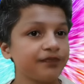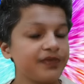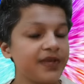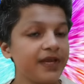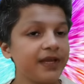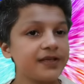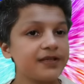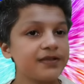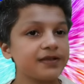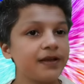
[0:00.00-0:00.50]

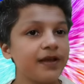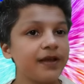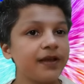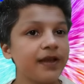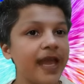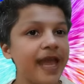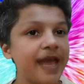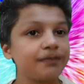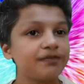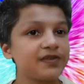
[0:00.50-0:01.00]
He is
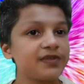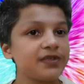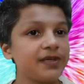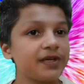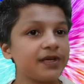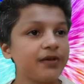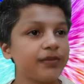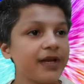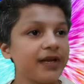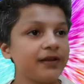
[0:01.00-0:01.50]

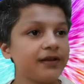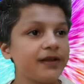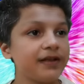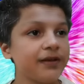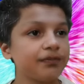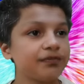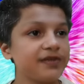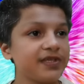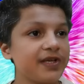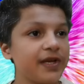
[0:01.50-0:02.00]
hamstrung by
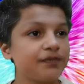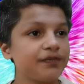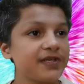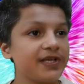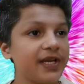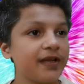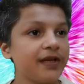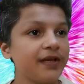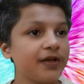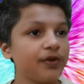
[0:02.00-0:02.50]
limp
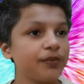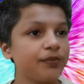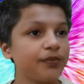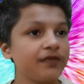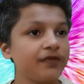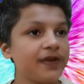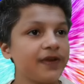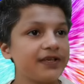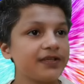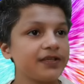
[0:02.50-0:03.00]
scripting in a group
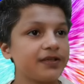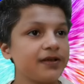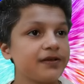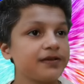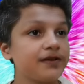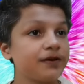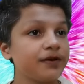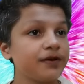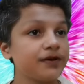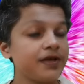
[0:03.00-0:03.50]
of
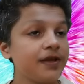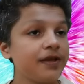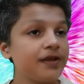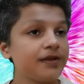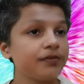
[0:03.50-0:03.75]
actors whose